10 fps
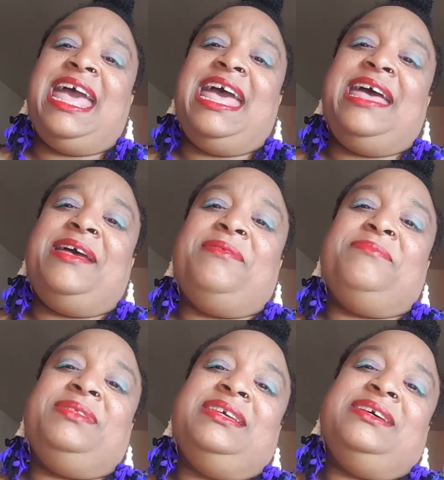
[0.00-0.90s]

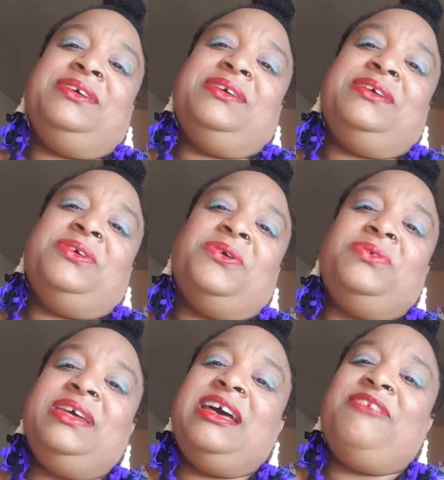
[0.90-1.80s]
I'm the
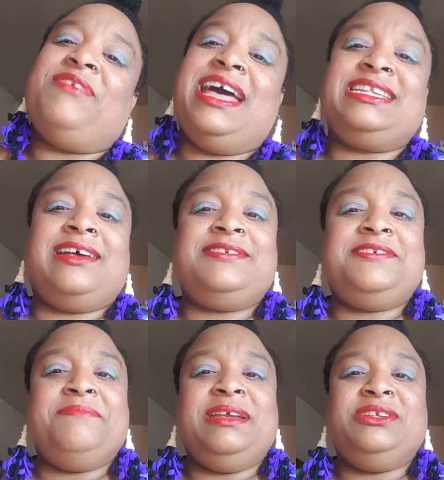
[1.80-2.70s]
owner of Anne's
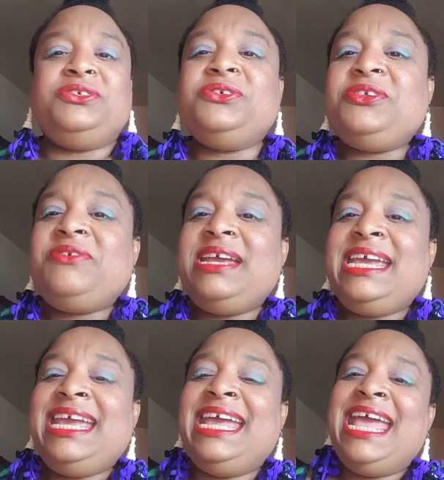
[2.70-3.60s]
Custom Made
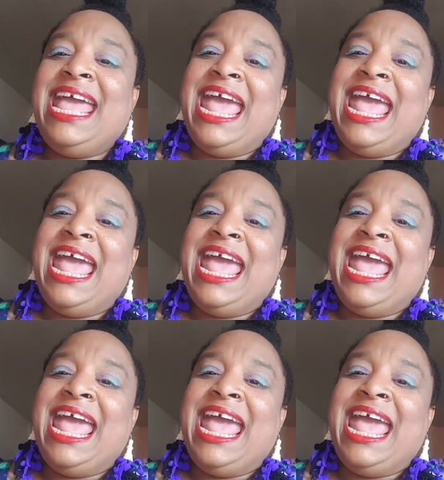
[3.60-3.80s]
Jewelry.